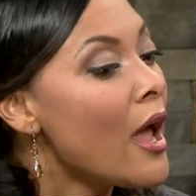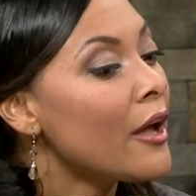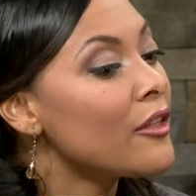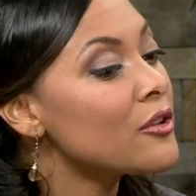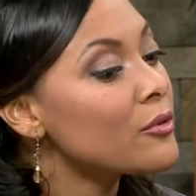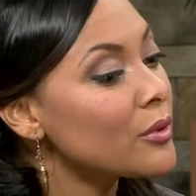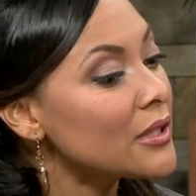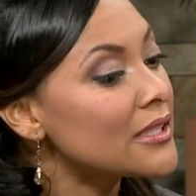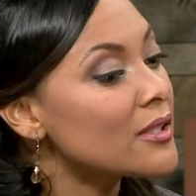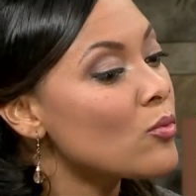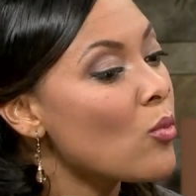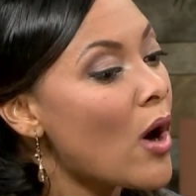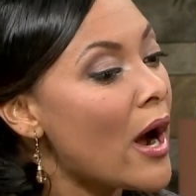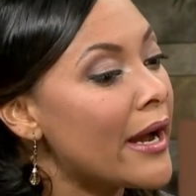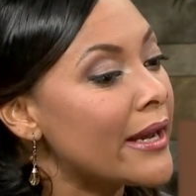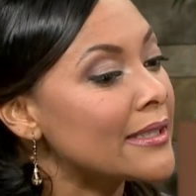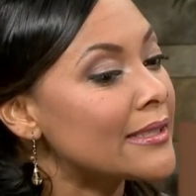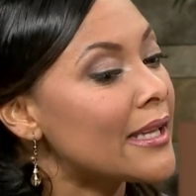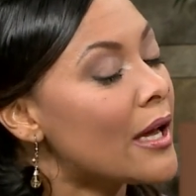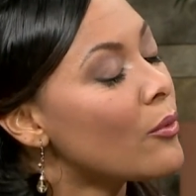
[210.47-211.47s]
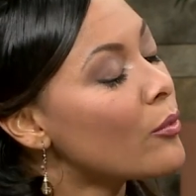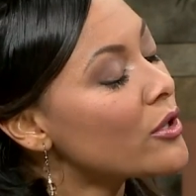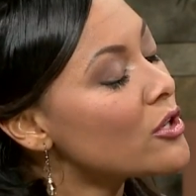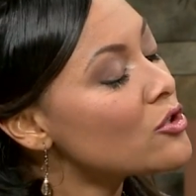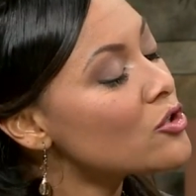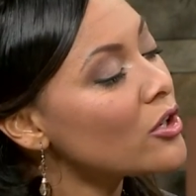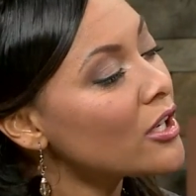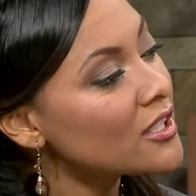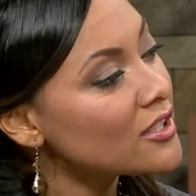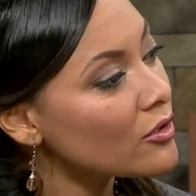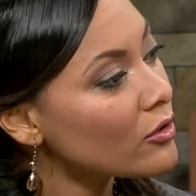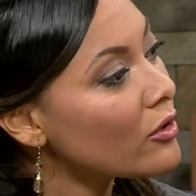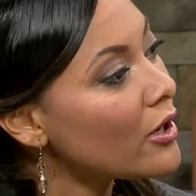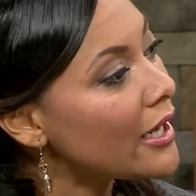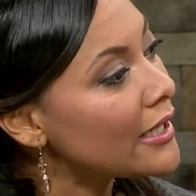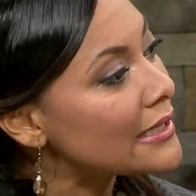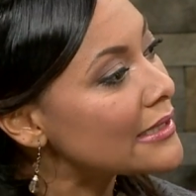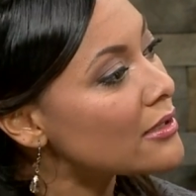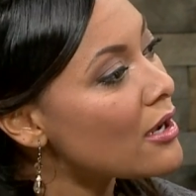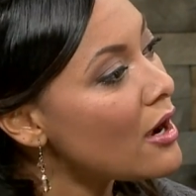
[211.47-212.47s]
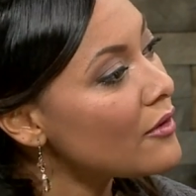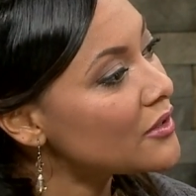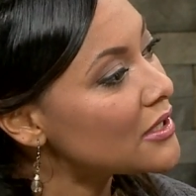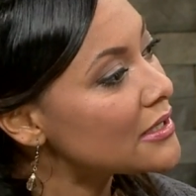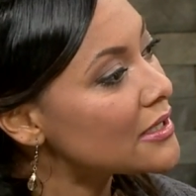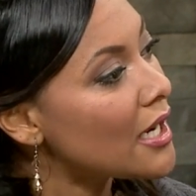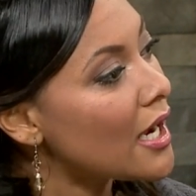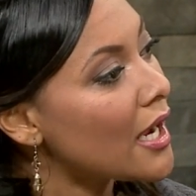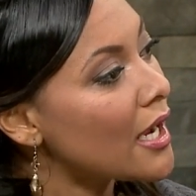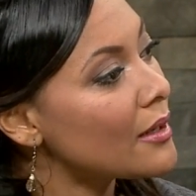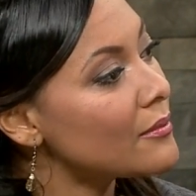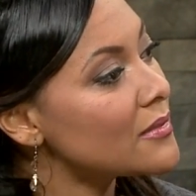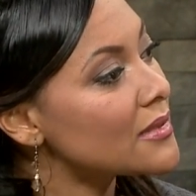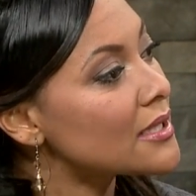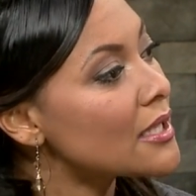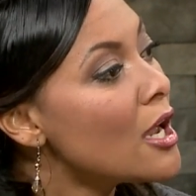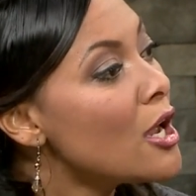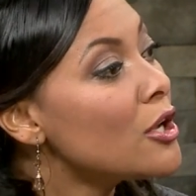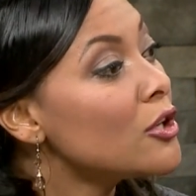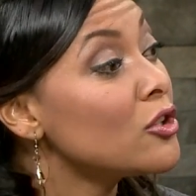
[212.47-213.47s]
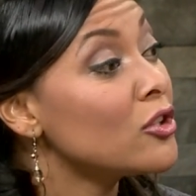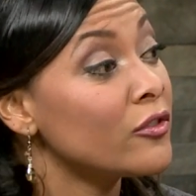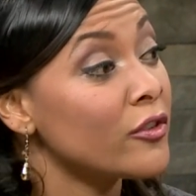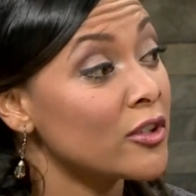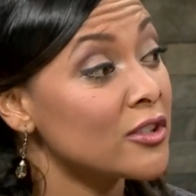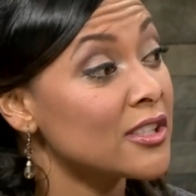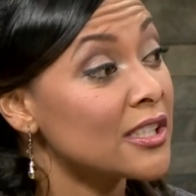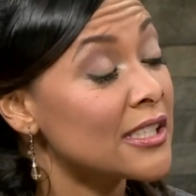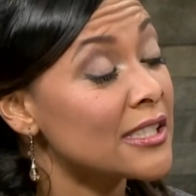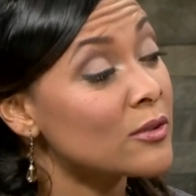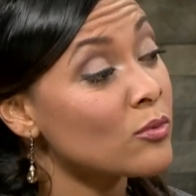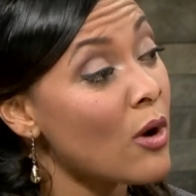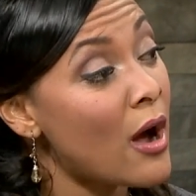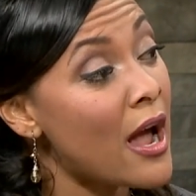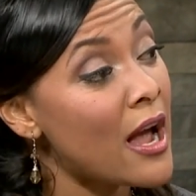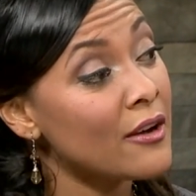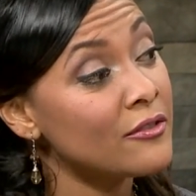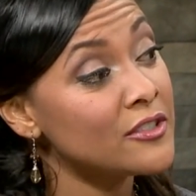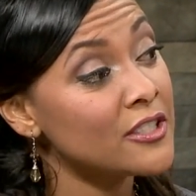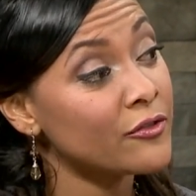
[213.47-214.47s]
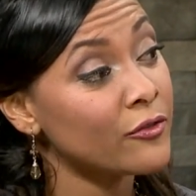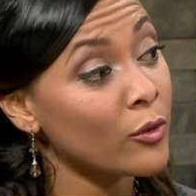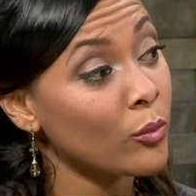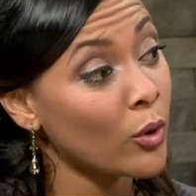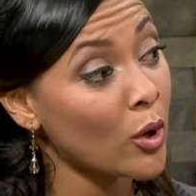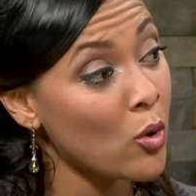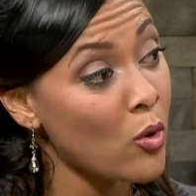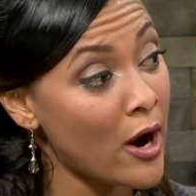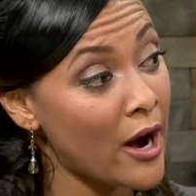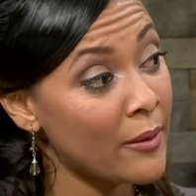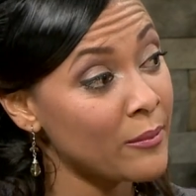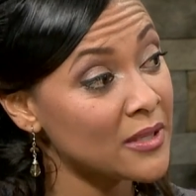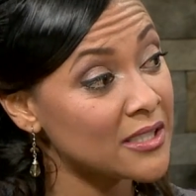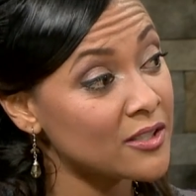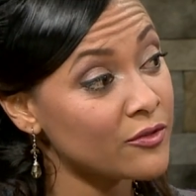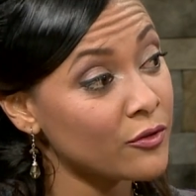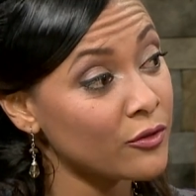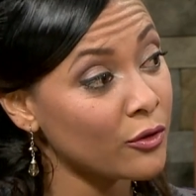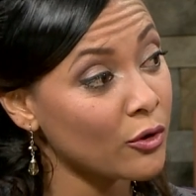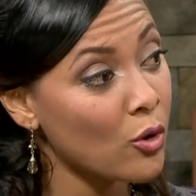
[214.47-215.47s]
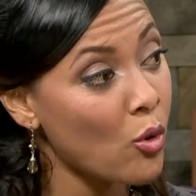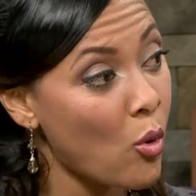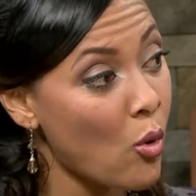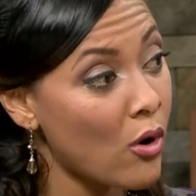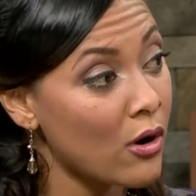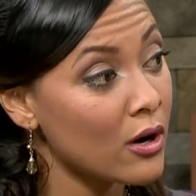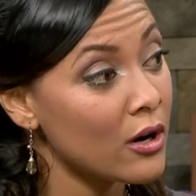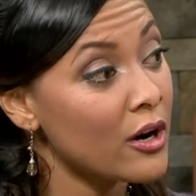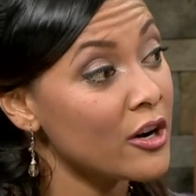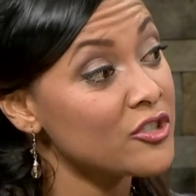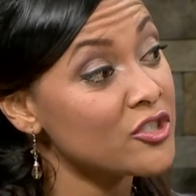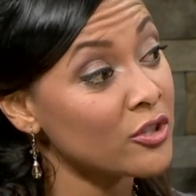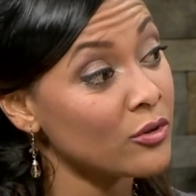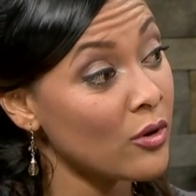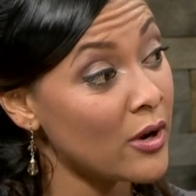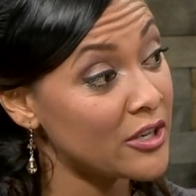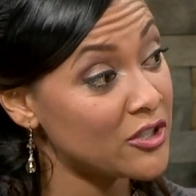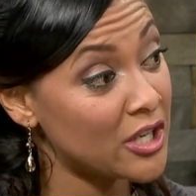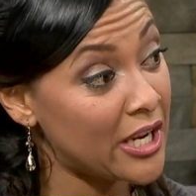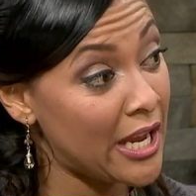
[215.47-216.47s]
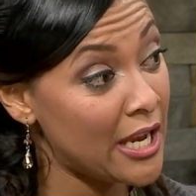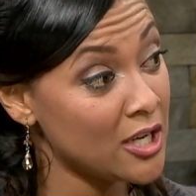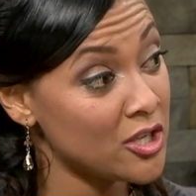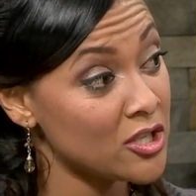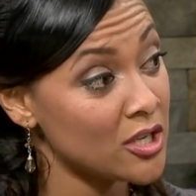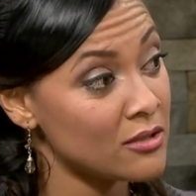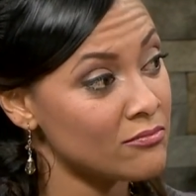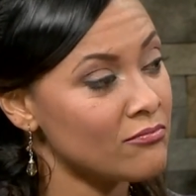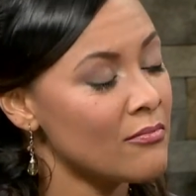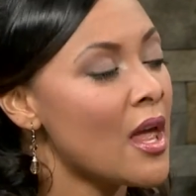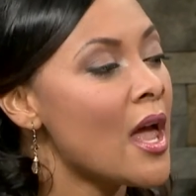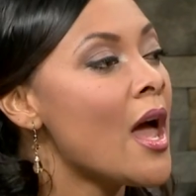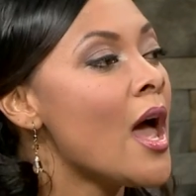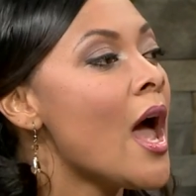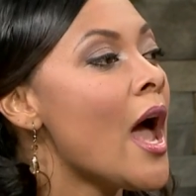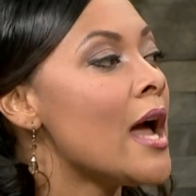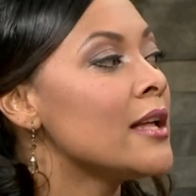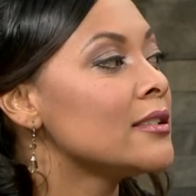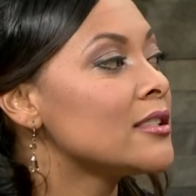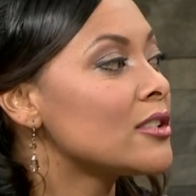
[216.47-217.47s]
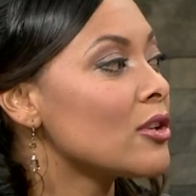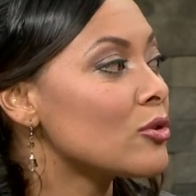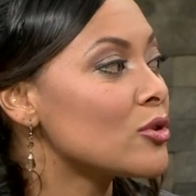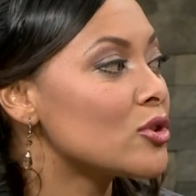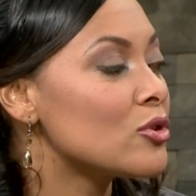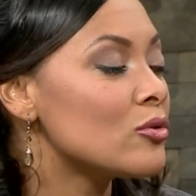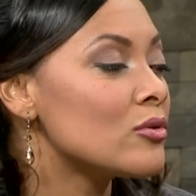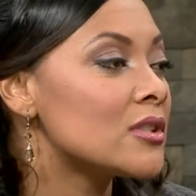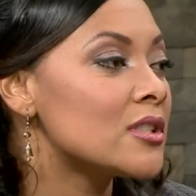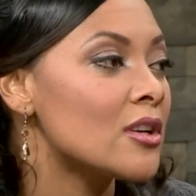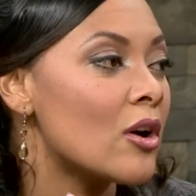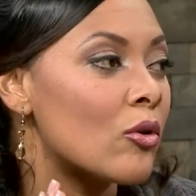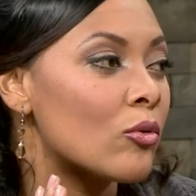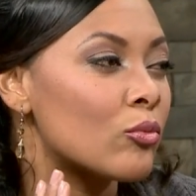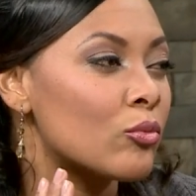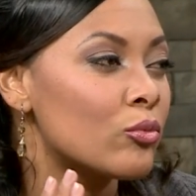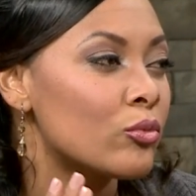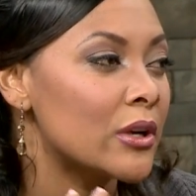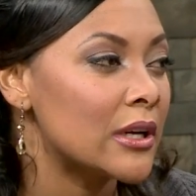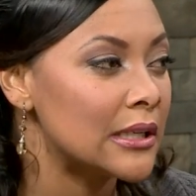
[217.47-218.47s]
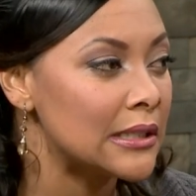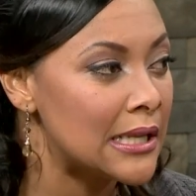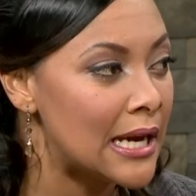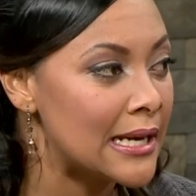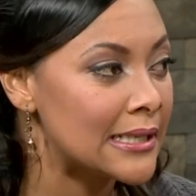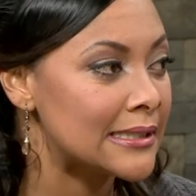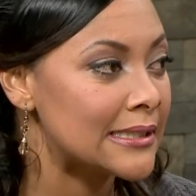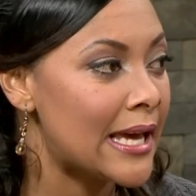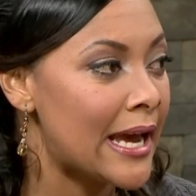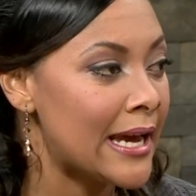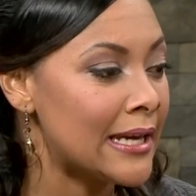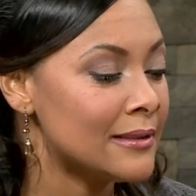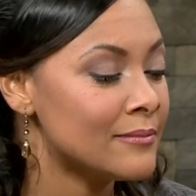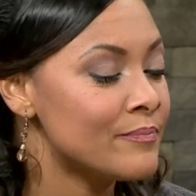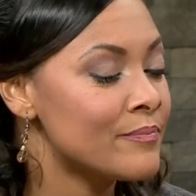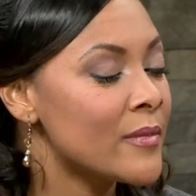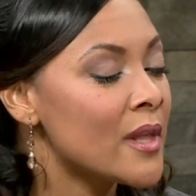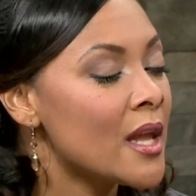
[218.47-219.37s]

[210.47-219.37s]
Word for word: And the reason why is that when you transfer credits, oftentimes universities will have different requirements for their core or general education and so students don't realize that.